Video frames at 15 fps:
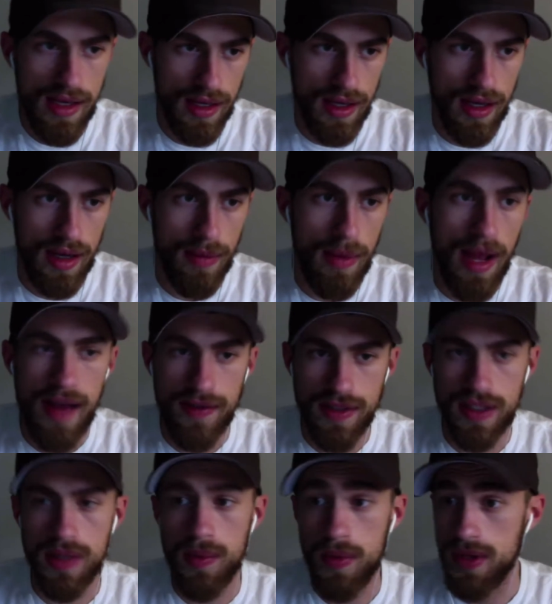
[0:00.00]
I have
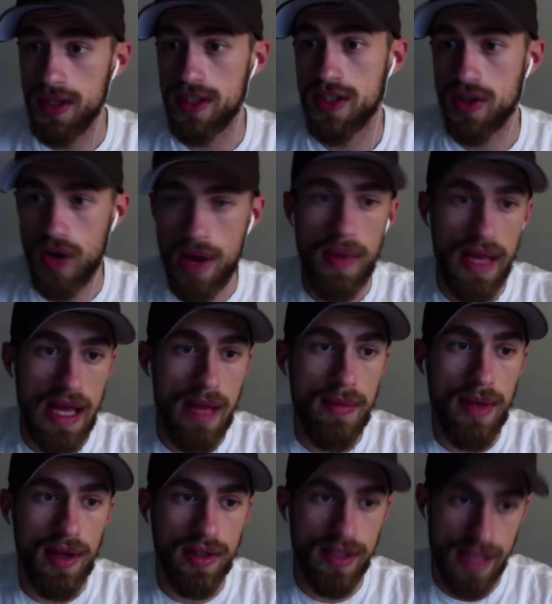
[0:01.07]
someone that's scraping
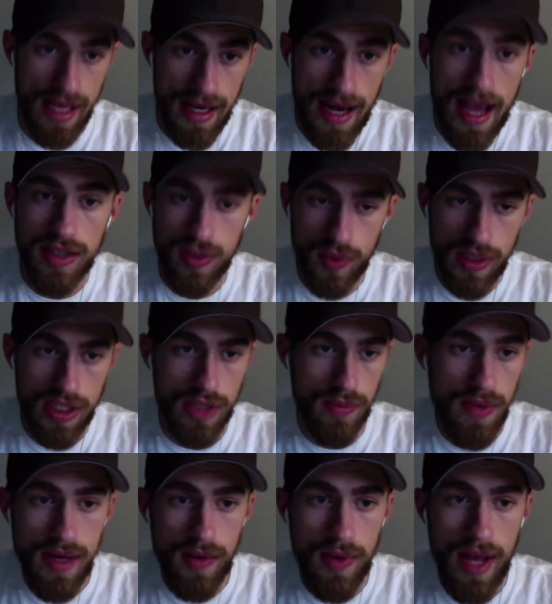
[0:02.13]
emails, and as we
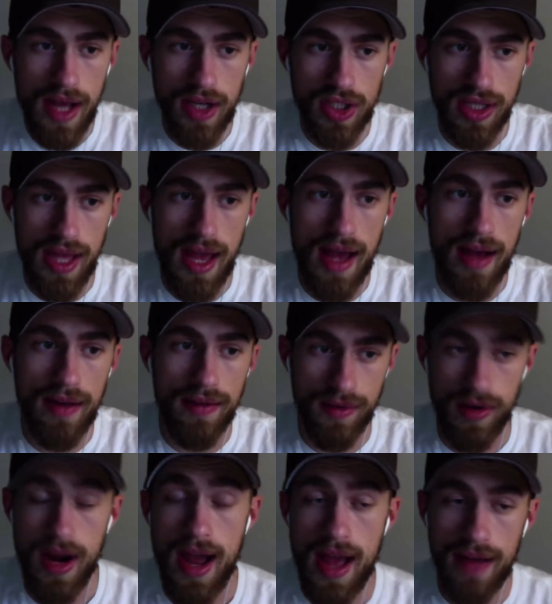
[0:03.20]
speak, we actually have,
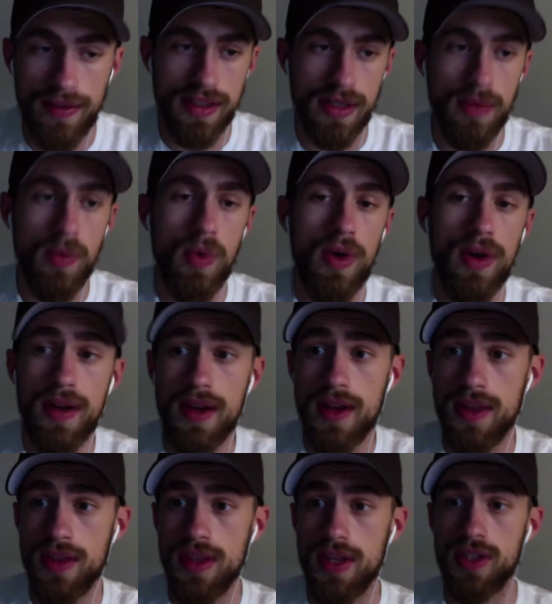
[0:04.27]
or I have someone
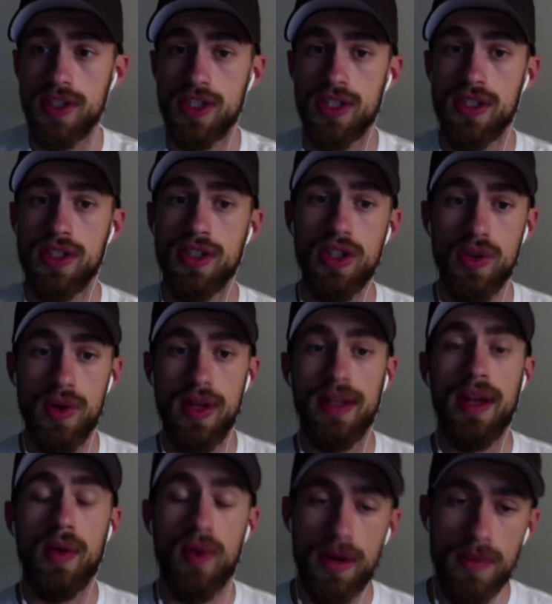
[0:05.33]
that's doing
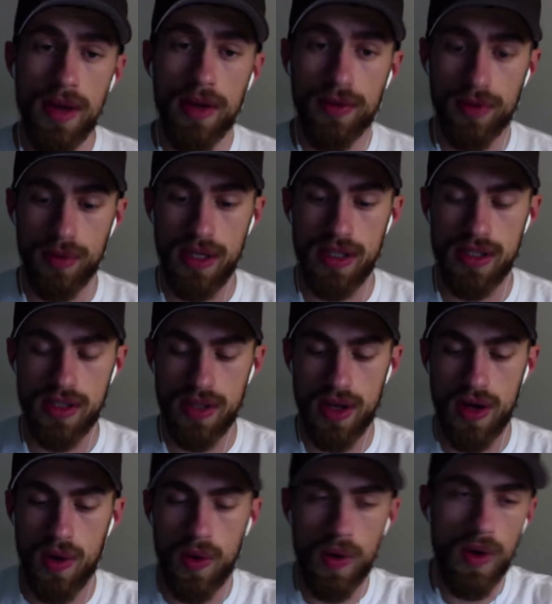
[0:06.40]
direct mail for me.
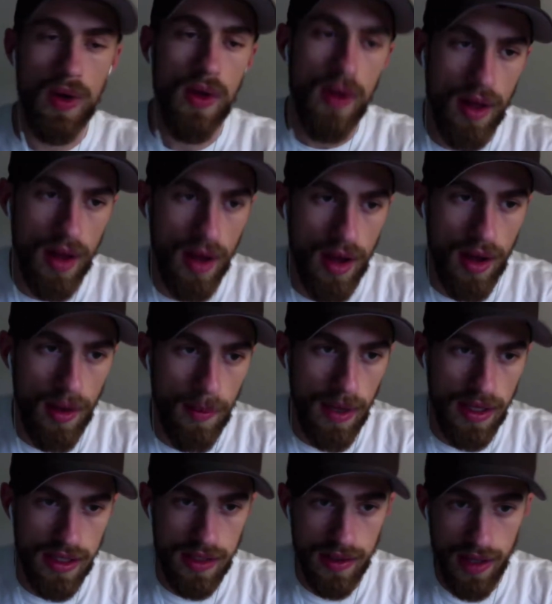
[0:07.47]
So
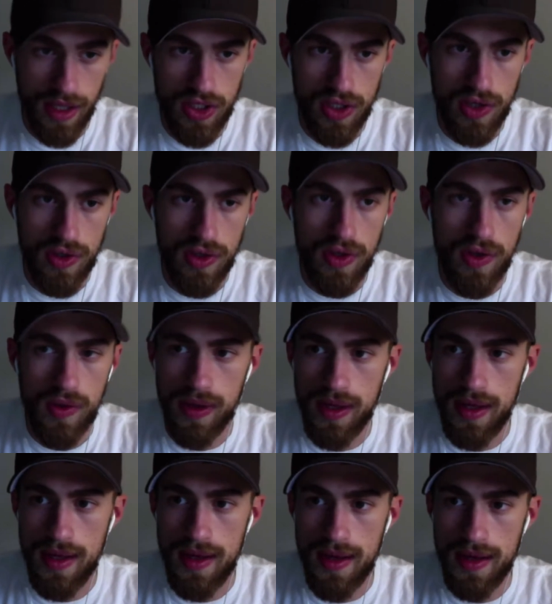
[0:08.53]
I showed you
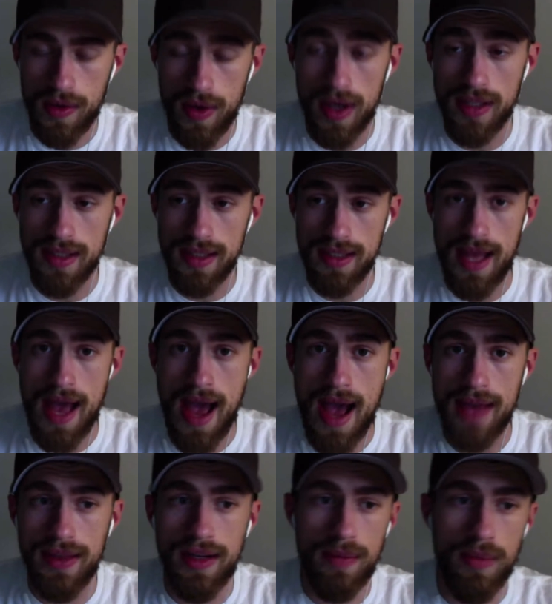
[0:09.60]
the Craigslist
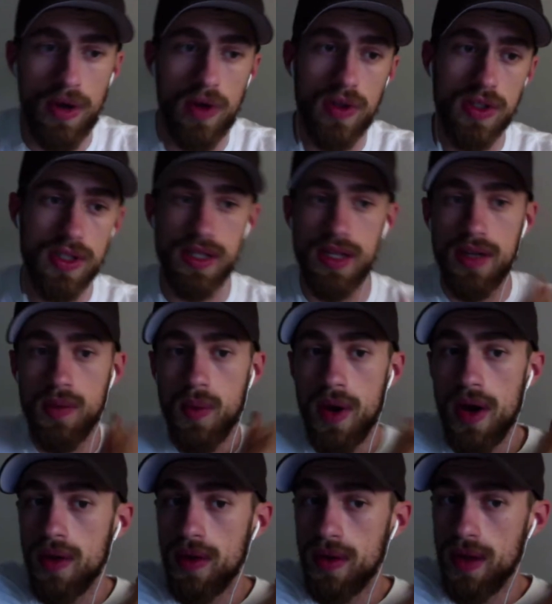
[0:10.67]
ad that I posted.
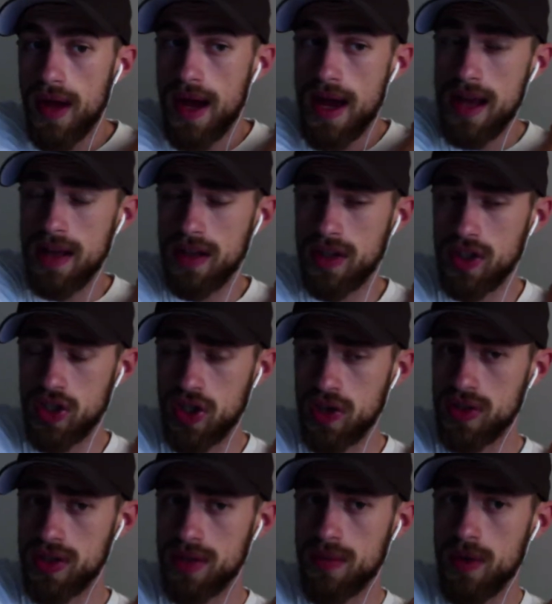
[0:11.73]
Well, I
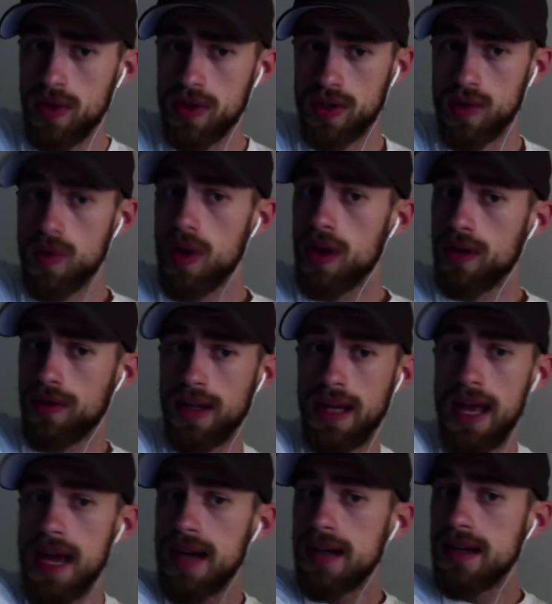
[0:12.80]
chose the most qualified
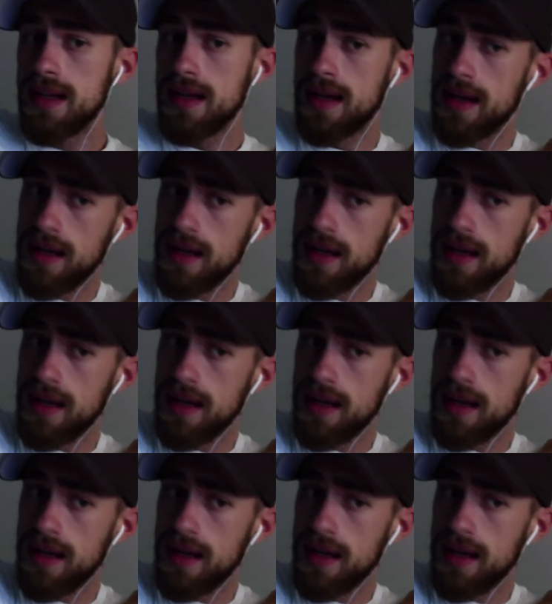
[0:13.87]
candidate.